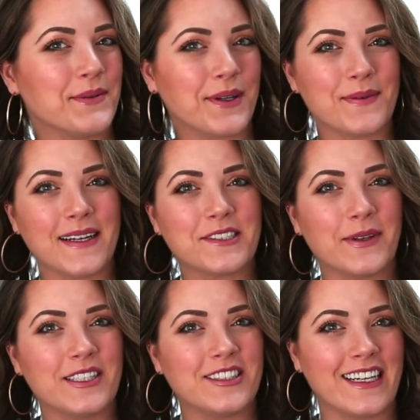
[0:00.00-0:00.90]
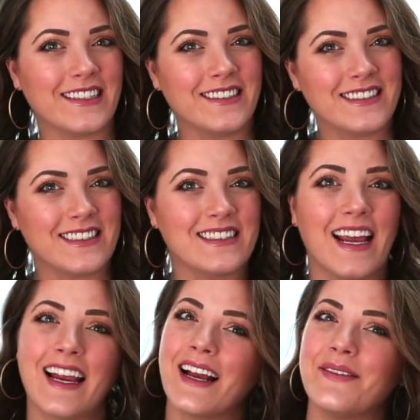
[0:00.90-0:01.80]
welcome back to my channel.
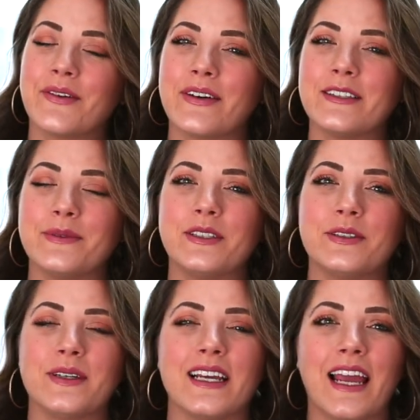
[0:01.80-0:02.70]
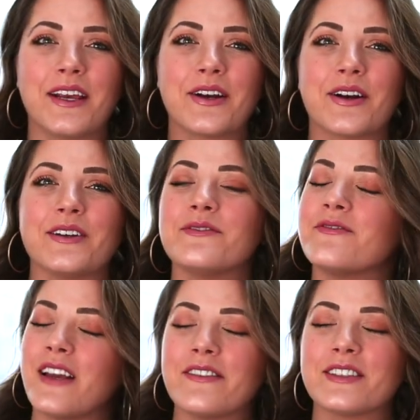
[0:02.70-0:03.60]
Today I'm going to be doing a current
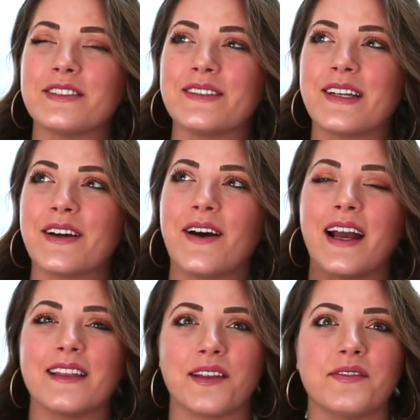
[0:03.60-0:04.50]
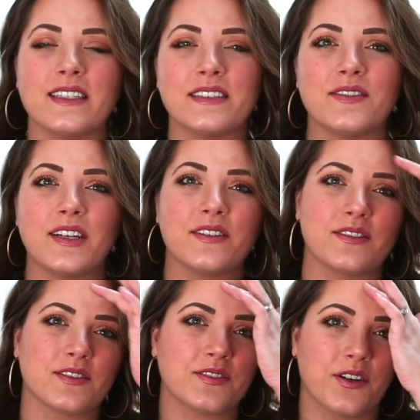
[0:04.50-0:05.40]
favorites video. I love these videos.
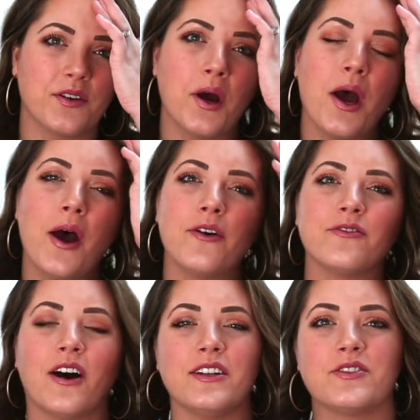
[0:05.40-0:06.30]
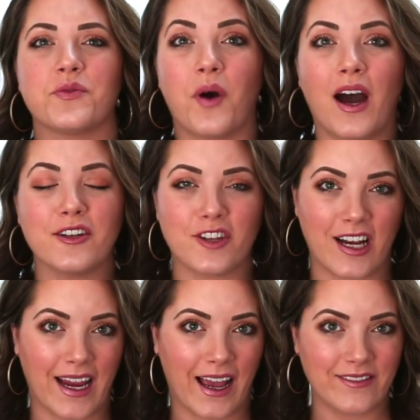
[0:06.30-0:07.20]
They're so fun to watch
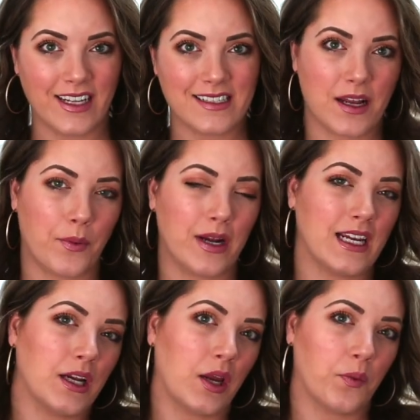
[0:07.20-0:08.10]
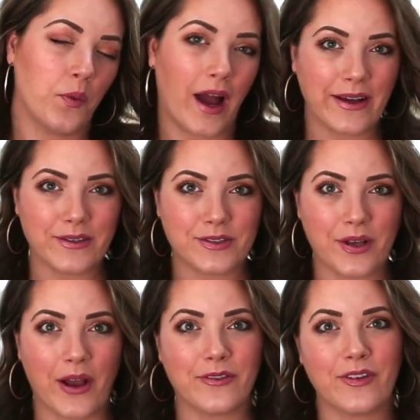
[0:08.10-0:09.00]
and I have not done one in a while,
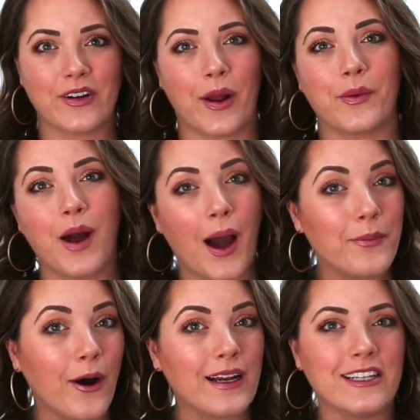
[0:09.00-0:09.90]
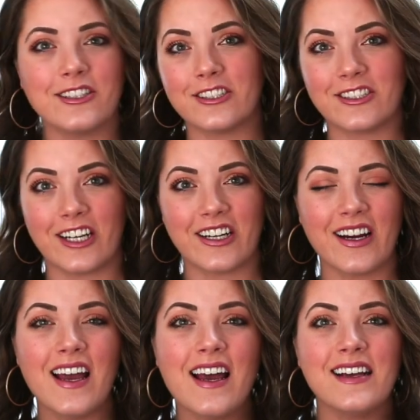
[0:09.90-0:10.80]
so I figured I would hop on and just
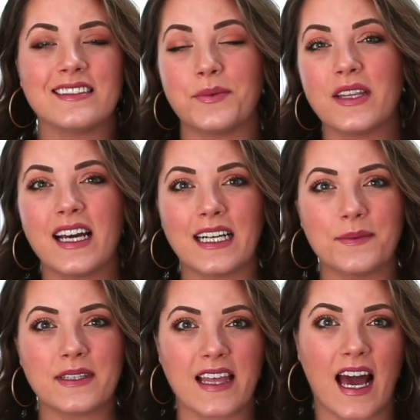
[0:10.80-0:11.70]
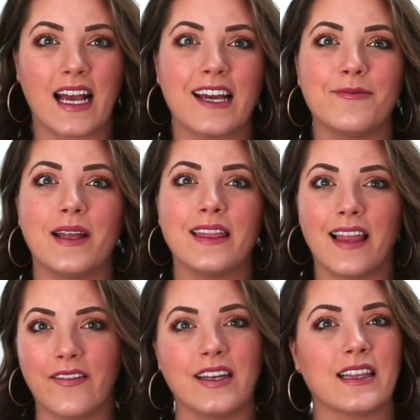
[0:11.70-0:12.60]
share some of the items that I have been
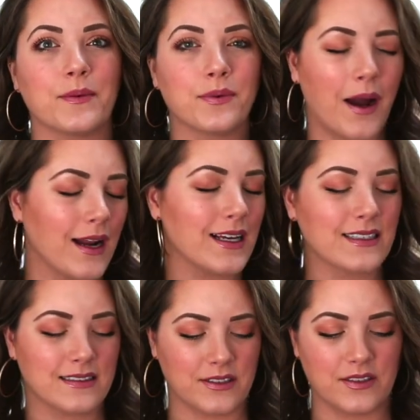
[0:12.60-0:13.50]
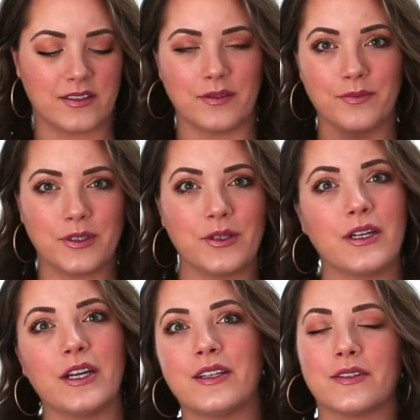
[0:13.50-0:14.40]
loving, the products. There's some
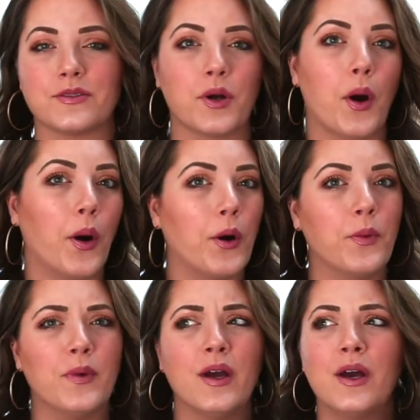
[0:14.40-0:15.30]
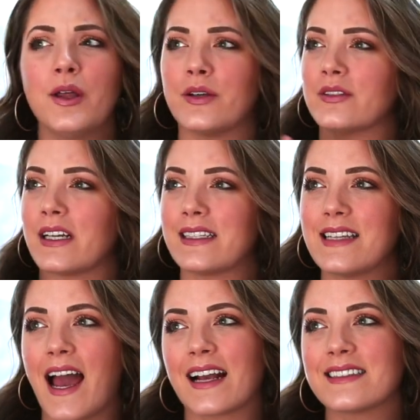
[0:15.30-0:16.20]
beauty, there's home, there's like
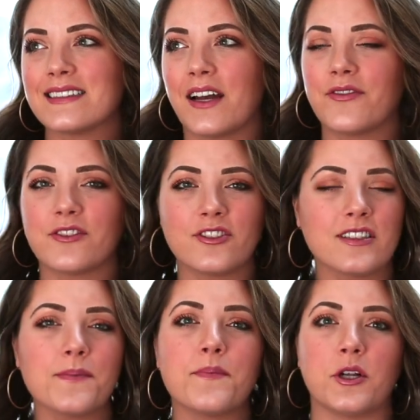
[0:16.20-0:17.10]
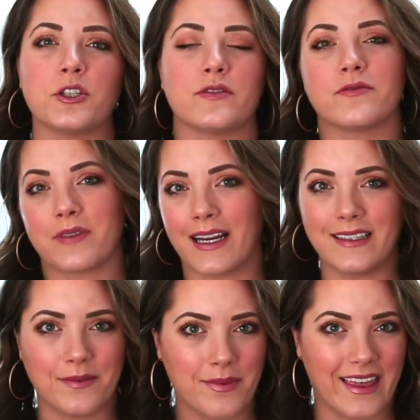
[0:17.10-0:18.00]
tech stuff, there's just a bunch of
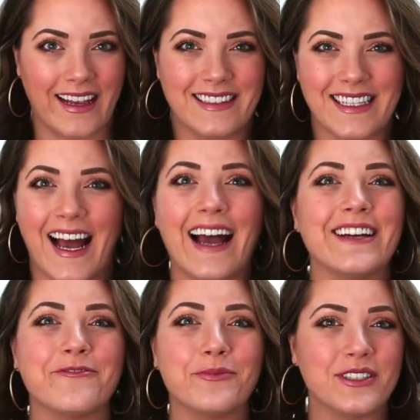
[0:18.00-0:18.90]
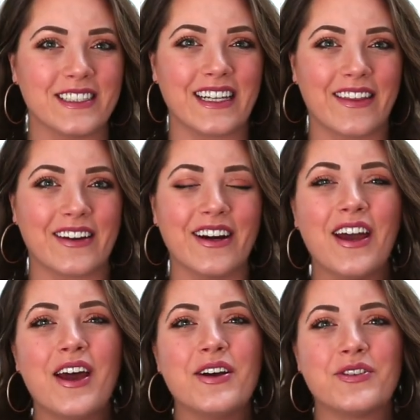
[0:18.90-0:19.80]
random things that I have put together
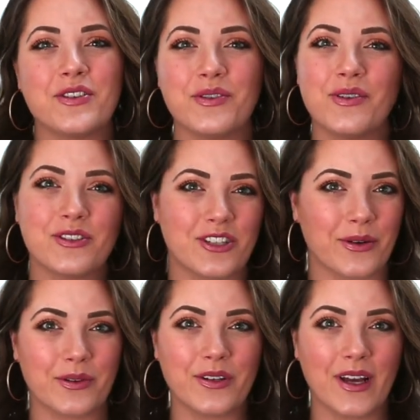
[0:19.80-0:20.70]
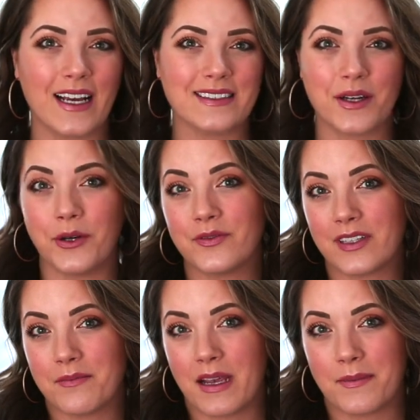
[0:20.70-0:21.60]
to share with you guys that
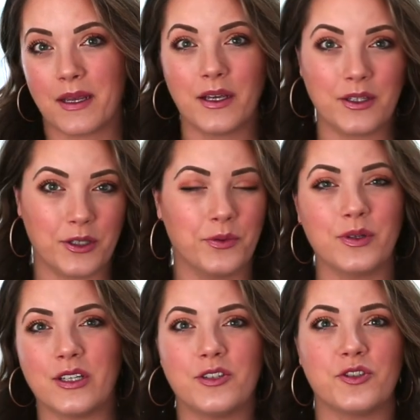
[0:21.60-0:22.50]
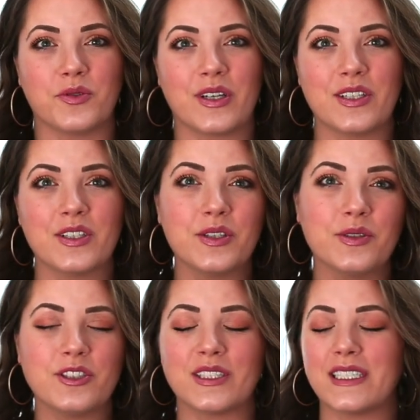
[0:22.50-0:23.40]
hopefully maybe you would enjoy
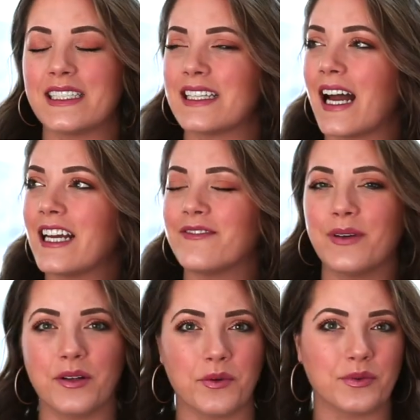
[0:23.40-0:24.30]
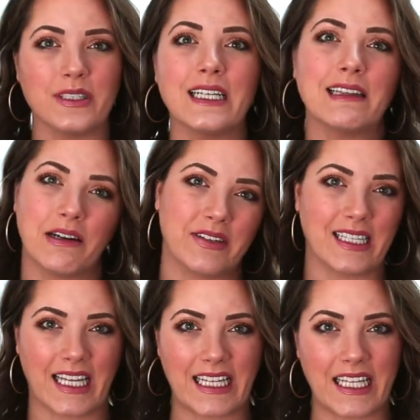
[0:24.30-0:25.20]
too, just things that I have been really
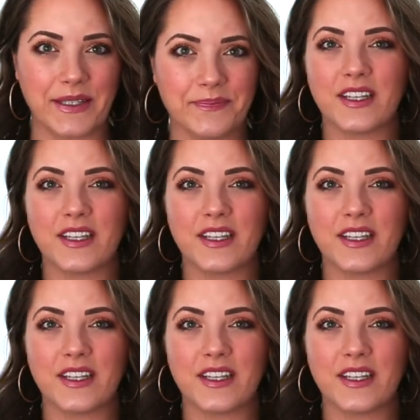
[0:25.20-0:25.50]
loving lately.